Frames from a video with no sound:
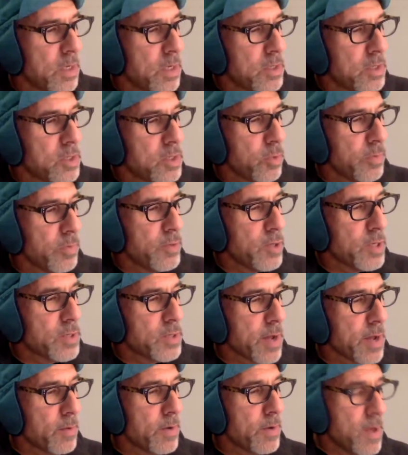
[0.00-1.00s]
See, we've addressed
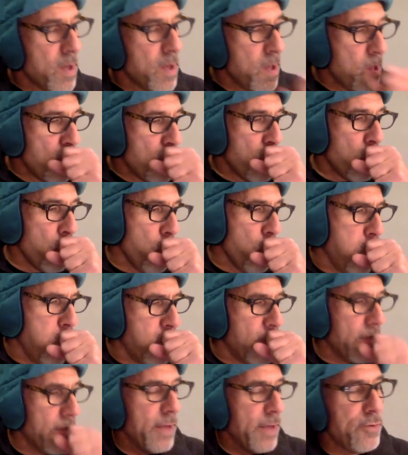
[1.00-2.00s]
that one.
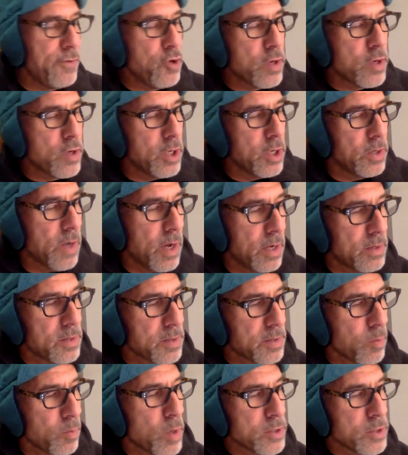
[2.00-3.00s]
If you can,
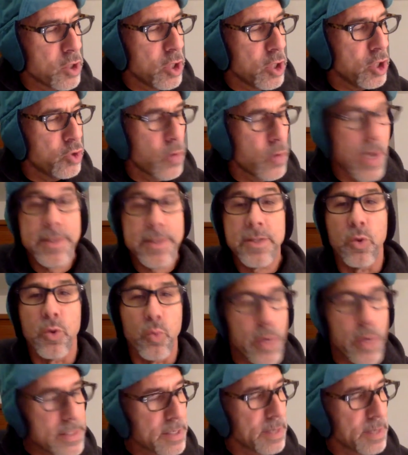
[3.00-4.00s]
someone wants you to address the
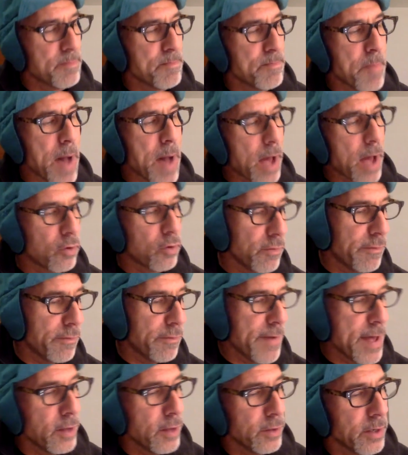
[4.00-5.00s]
recent model
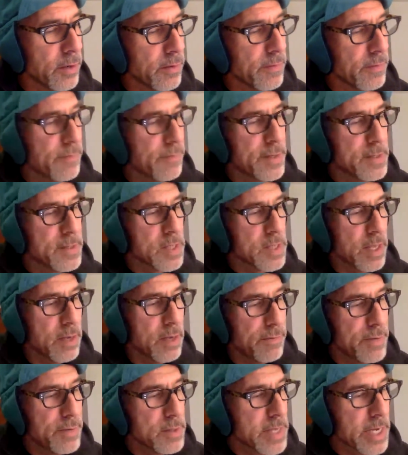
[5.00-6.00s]
failure.
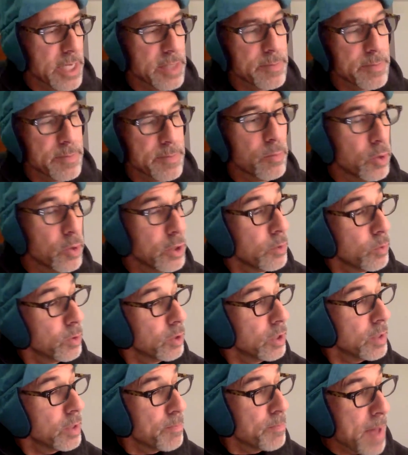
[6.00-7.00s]
It feels like it's been really,
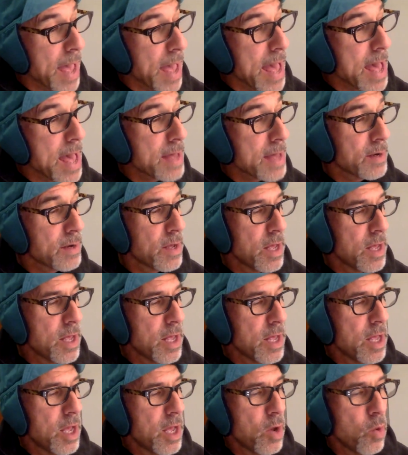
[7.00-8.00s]
really bad.
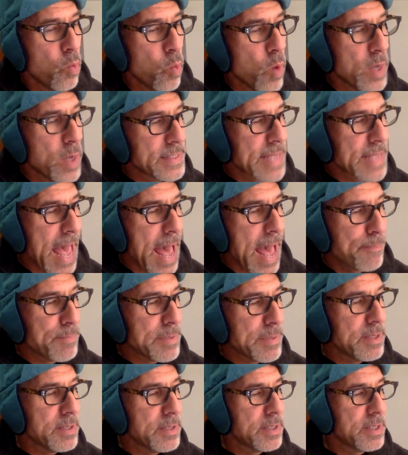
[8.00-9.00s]
What's
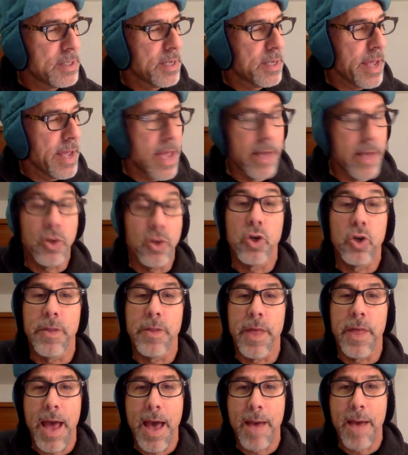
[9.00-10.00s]
happened, and could
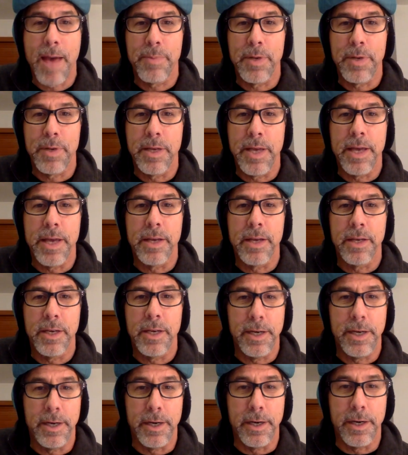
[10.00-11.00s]
that happen again
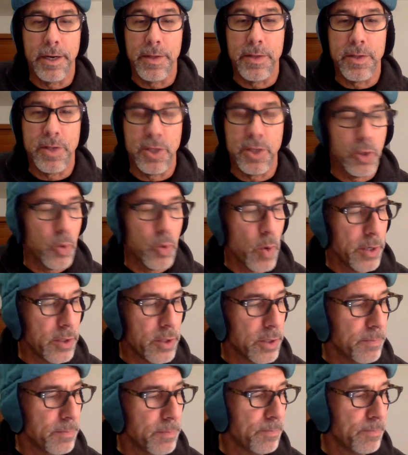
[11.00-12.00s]
here in this
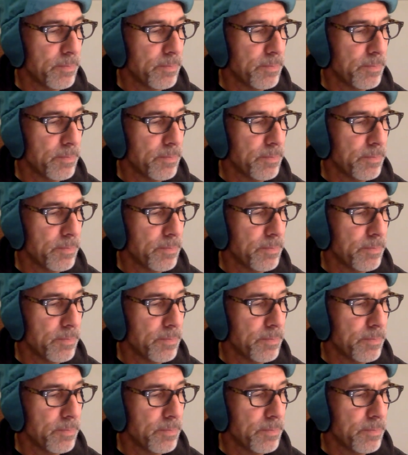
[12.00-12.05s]
situation?